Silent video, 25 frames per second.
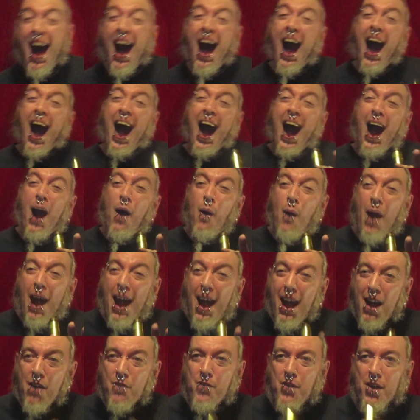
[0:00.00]

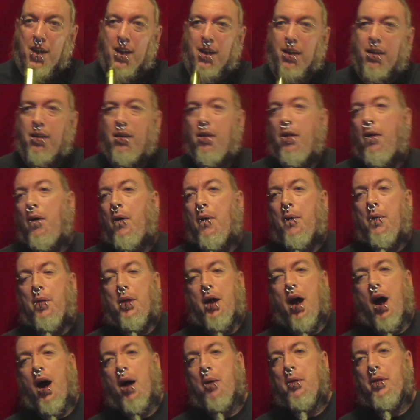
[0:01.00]
However,
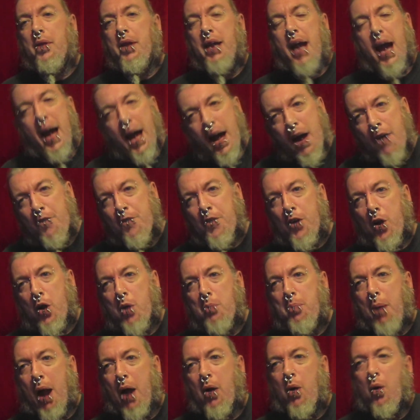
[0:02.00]
the
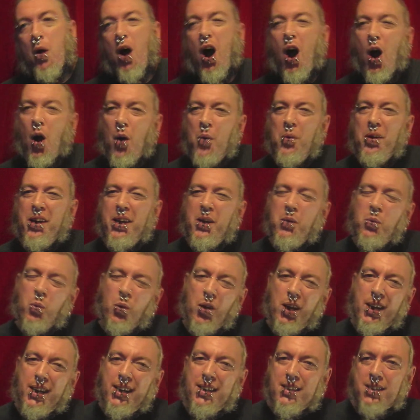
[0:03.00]
airflow barrel only
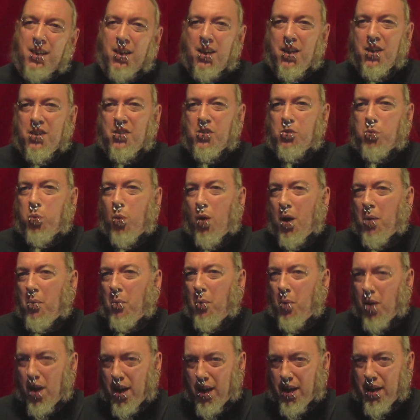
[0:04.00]
really turns one
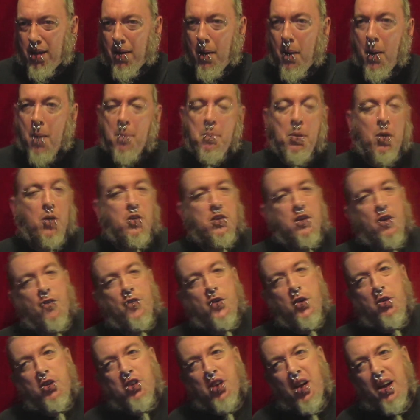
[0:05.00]
way, because if
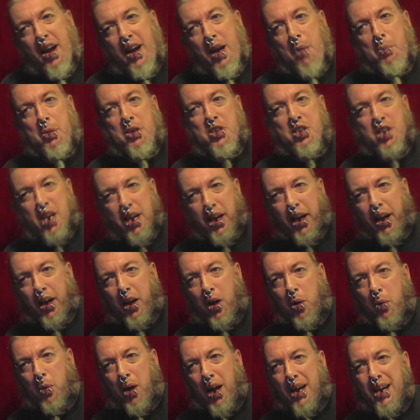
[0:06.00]
you turn it in a
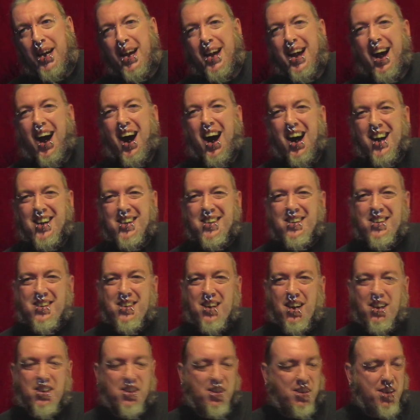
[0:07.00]
particular way, it
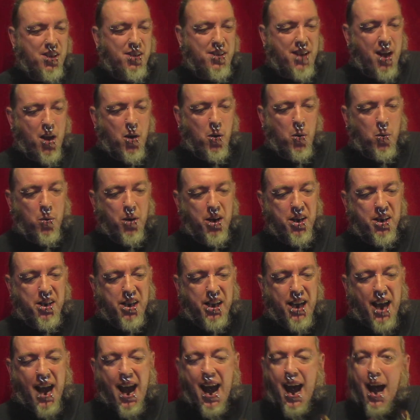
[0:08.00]
undoes the Delrin
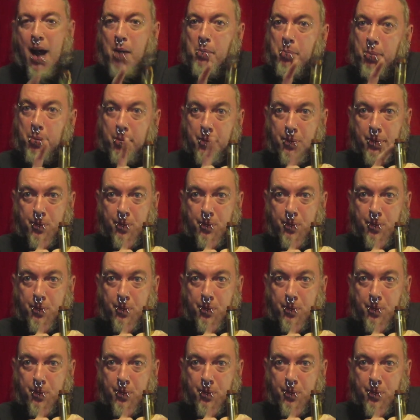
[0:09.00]
cap.